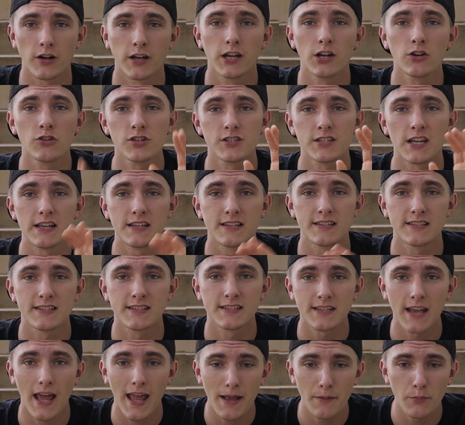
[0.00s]
here's a
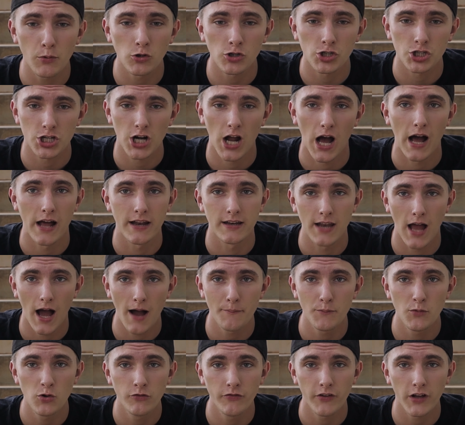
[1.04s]
stable shot,
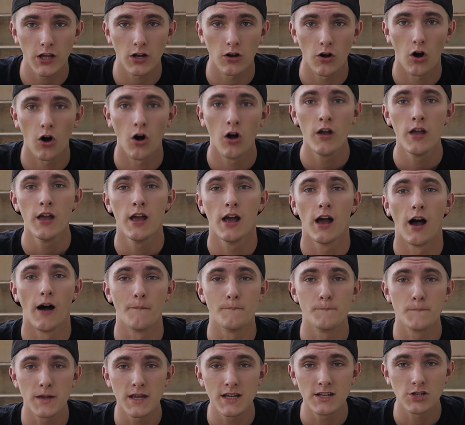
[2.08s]
not moving at all,
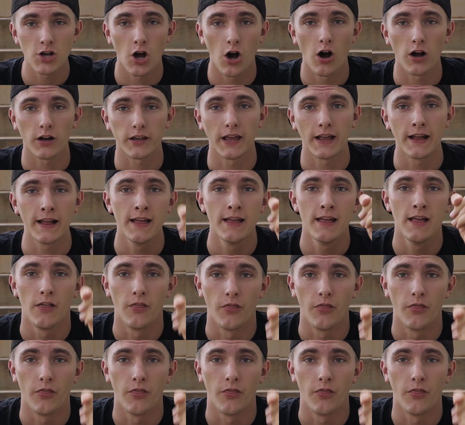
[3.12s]
of me talking.